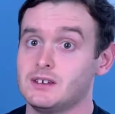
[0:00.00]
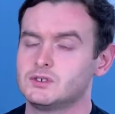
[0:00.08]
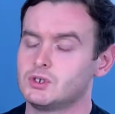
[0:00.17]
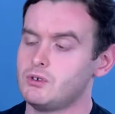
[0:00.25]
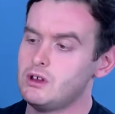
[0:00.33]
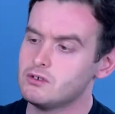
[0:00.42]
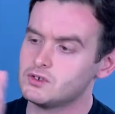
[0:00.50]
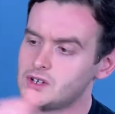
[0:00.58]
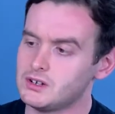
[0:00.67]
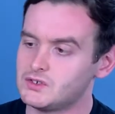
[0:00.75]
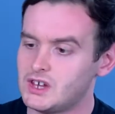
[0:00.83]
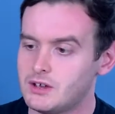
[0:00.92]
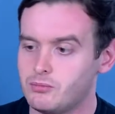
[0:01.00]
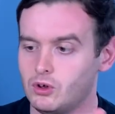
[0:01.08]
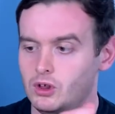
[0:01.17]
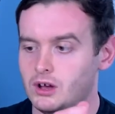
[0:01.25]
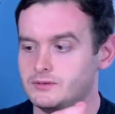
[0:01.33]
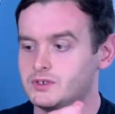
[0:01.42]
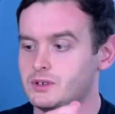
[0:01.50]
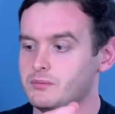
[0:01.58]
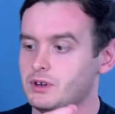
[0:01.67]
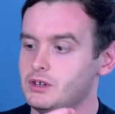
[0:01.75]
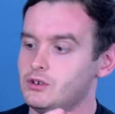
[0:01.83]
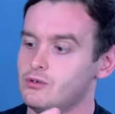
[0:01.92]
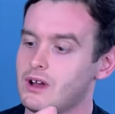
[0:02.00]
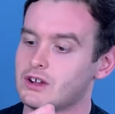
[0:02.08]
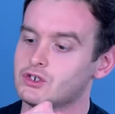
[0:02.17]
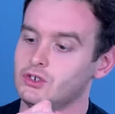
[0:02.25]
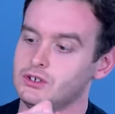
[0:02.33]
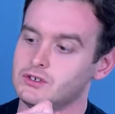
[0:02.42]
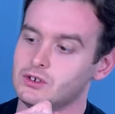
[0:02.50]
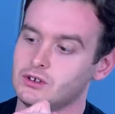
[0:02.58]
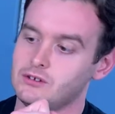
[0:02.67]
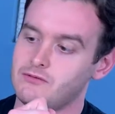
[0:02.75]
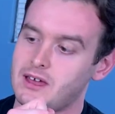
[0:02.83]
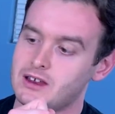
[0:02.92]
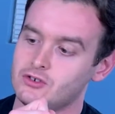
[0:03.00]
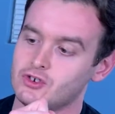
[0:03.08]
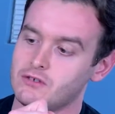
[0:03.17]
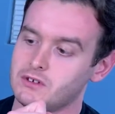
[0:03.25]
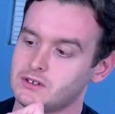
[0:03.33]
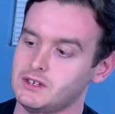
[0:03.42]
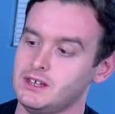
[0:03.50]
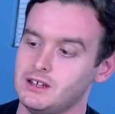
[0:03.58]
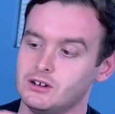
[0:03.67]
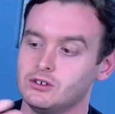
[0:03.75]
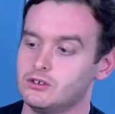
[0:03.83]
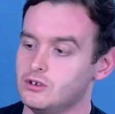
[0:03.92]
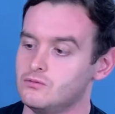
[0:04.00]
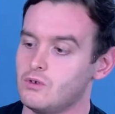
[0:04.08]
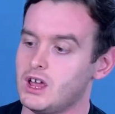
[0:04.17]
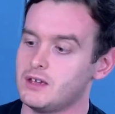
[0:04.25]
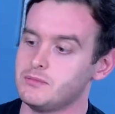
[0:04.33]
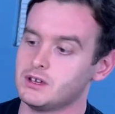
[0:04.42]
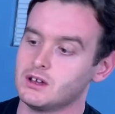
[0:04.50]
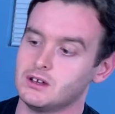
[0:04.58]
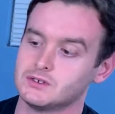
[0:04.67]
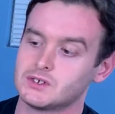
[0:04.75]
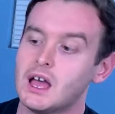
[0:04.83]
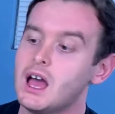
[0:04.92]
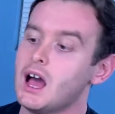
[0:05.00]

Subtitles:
So here's an example of somebody who actually took advantage of it in a good way, because